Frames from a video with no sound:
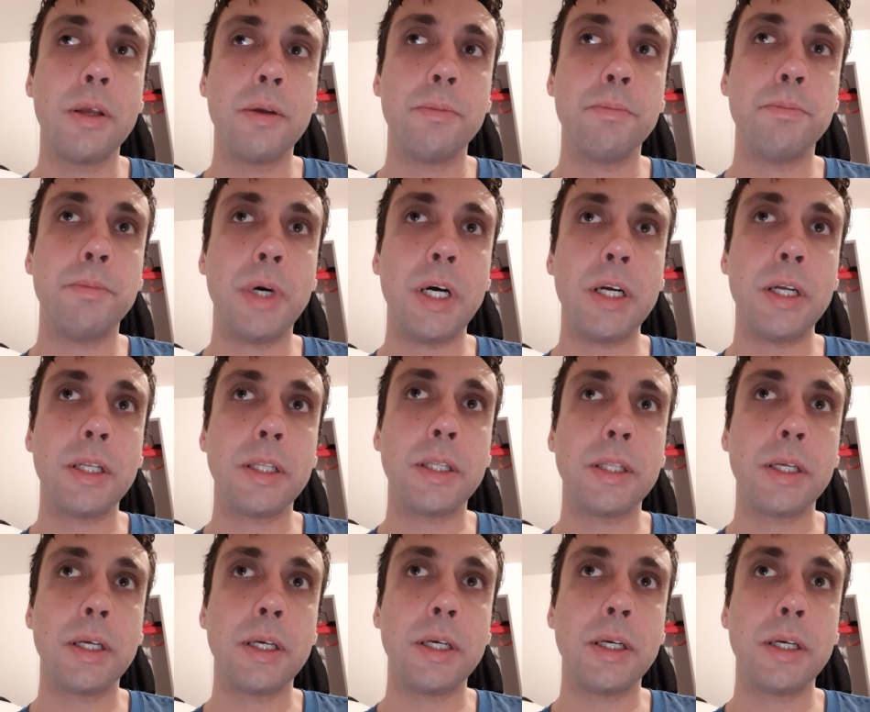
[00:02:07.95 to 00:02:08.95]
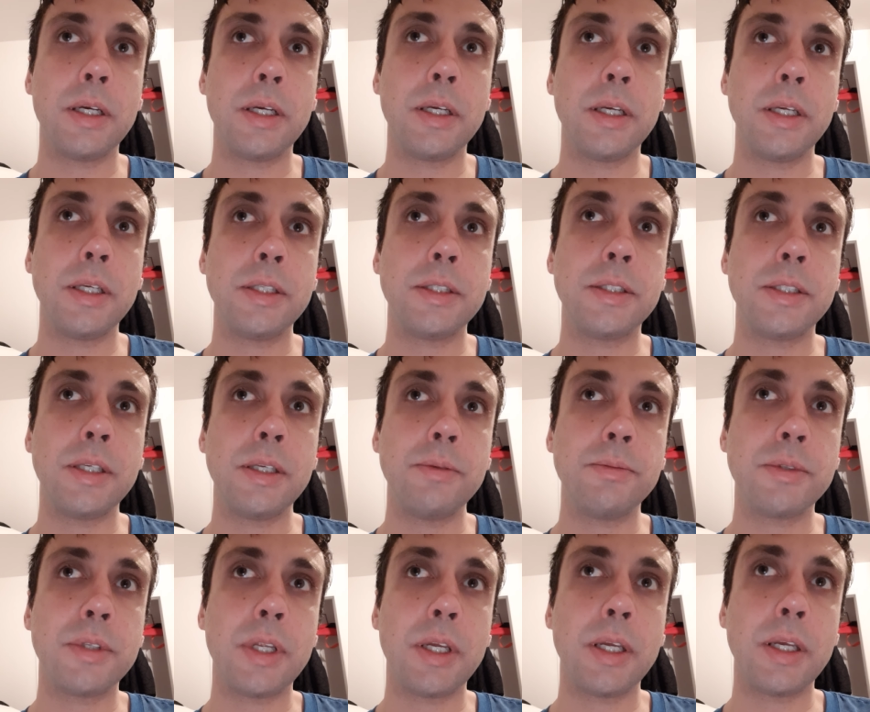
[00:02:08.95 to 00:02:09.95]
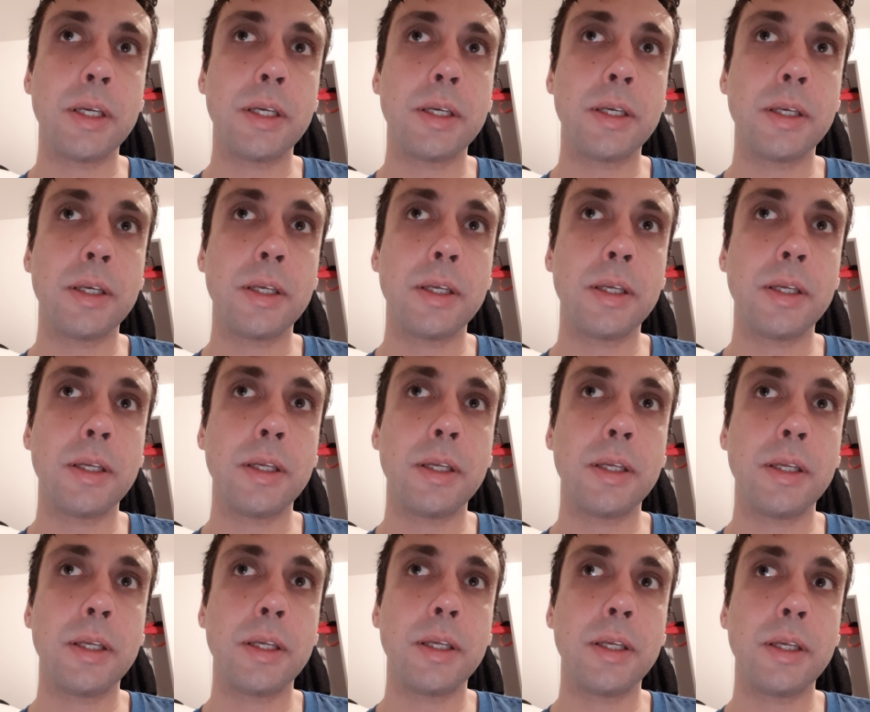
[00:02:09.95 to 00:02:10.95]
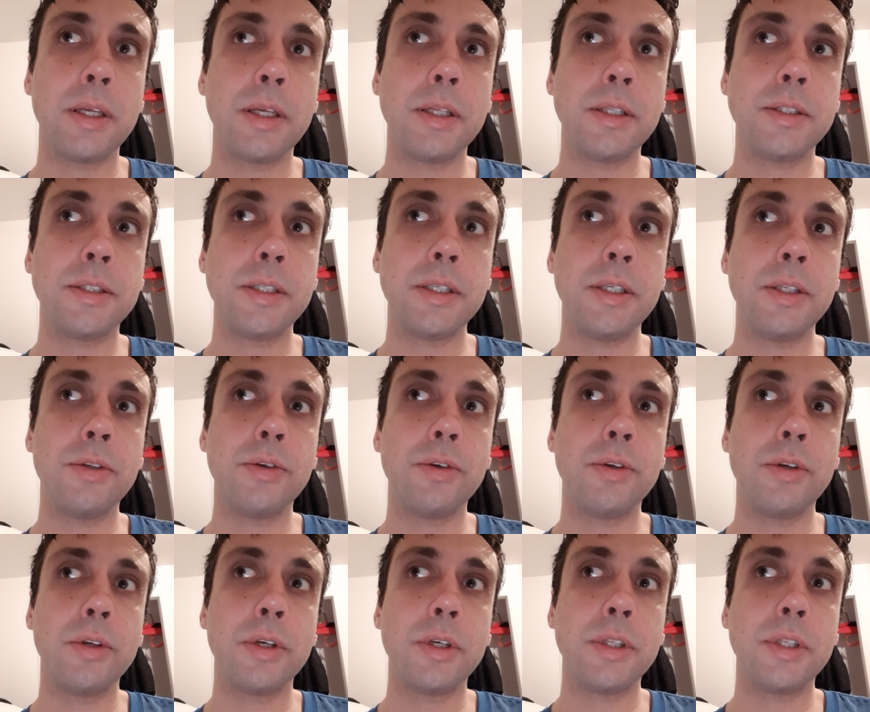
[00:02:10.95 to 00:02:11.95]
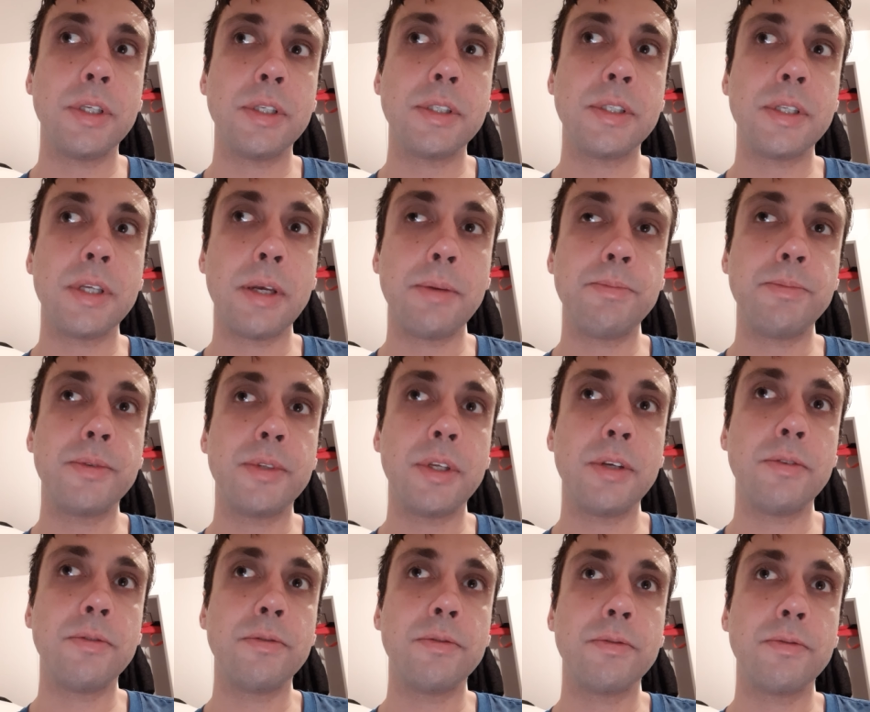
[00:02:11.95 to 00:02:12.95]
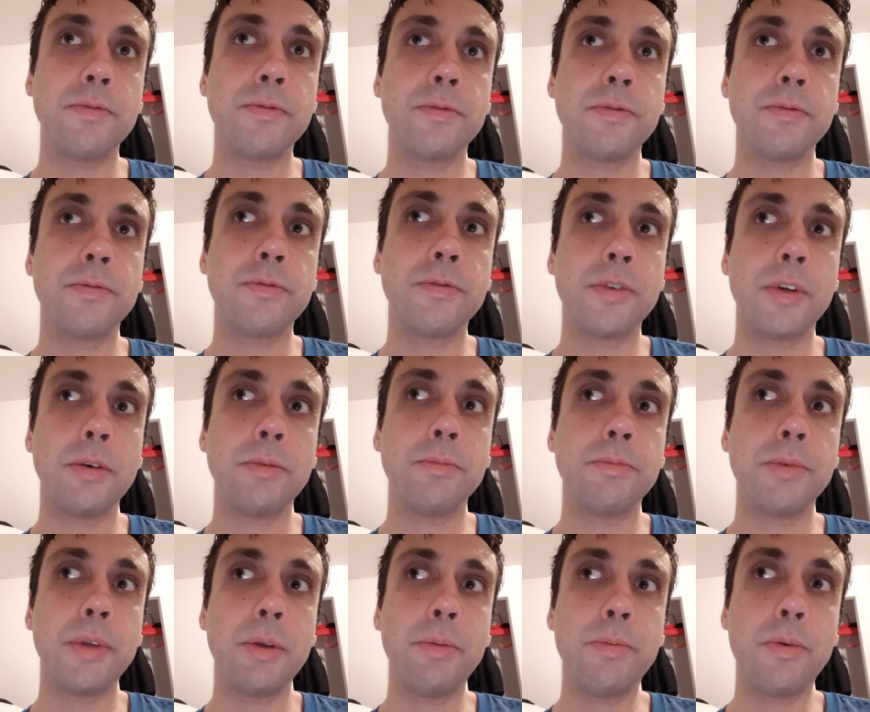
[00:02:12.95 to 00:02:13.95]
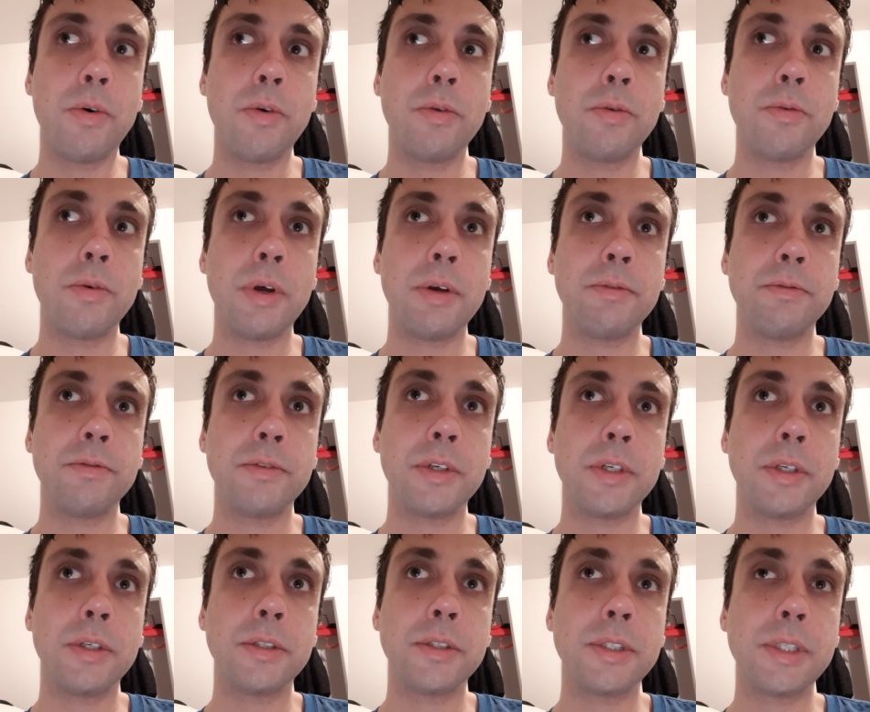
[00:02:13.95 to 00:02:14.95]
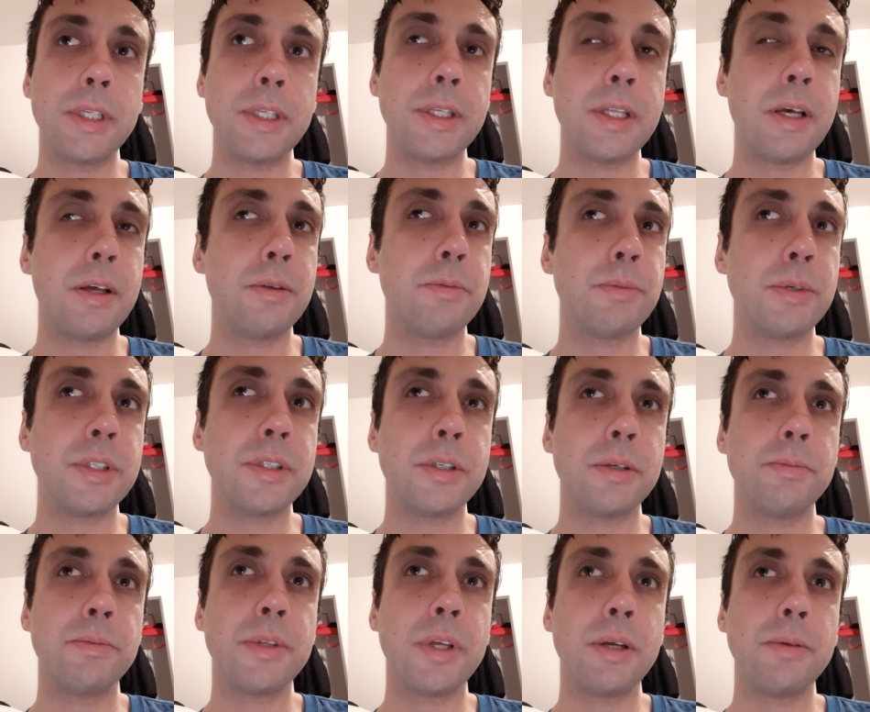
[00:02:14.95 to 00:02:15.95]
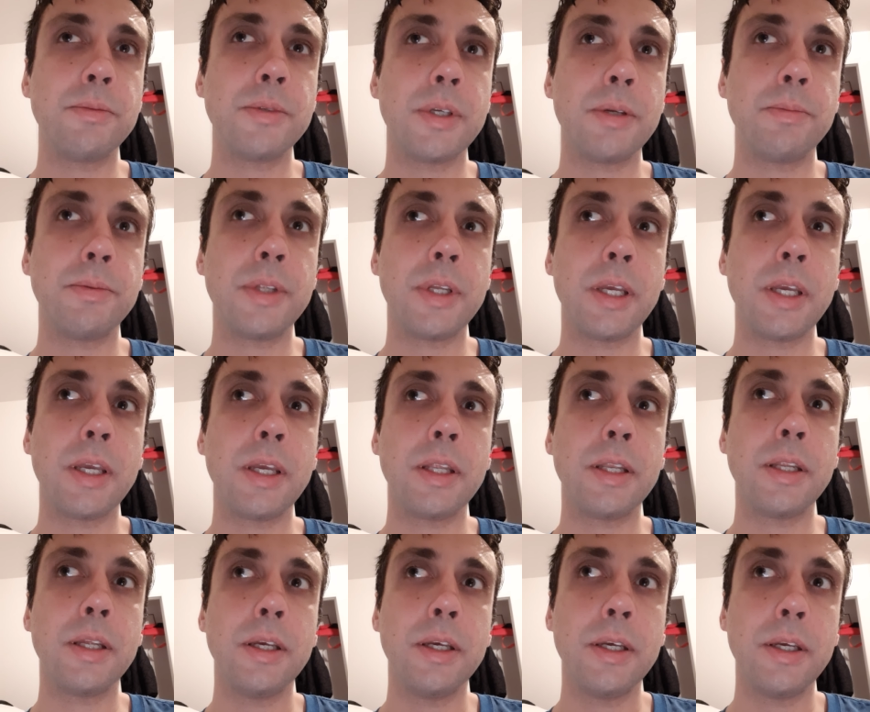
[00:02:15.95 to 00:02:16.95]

But uh, it seems like it's either a deceptive from people who have uh, sit down, but sometimes I'm thinking